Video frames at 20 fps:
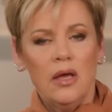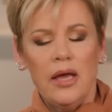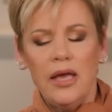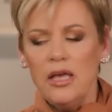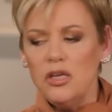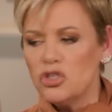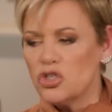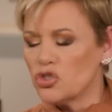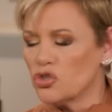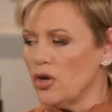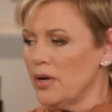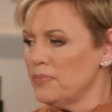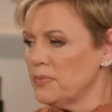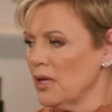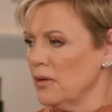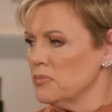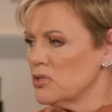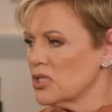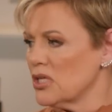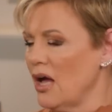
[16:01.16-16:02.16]
He stripped
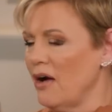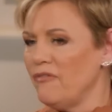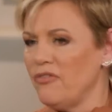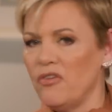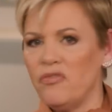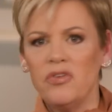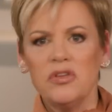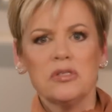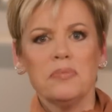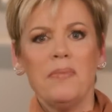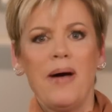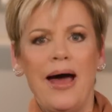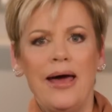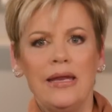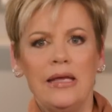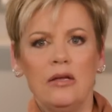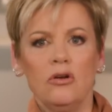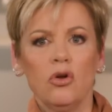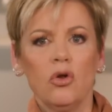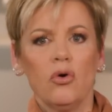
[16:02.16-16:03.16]
himself of his
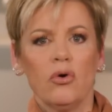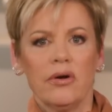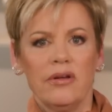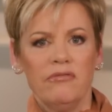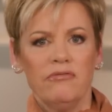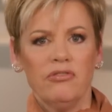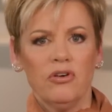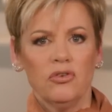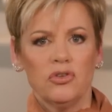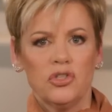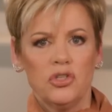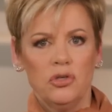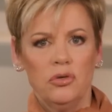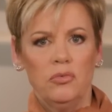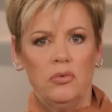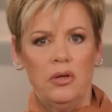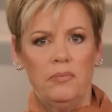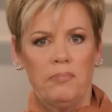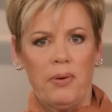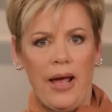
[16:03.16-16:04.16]
mighty glory and
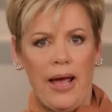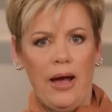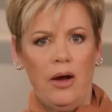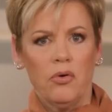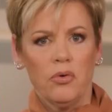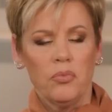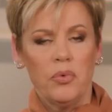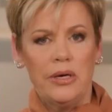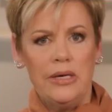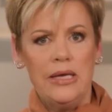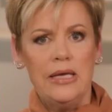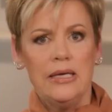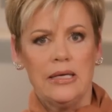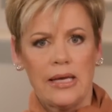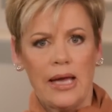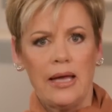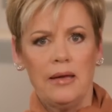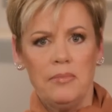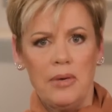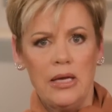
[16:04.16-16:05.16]
virtue and power when he
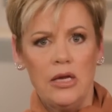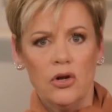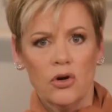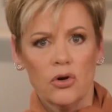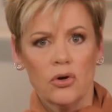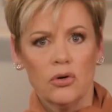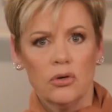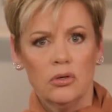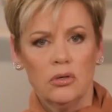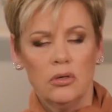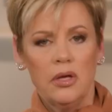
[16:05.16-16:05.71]
came here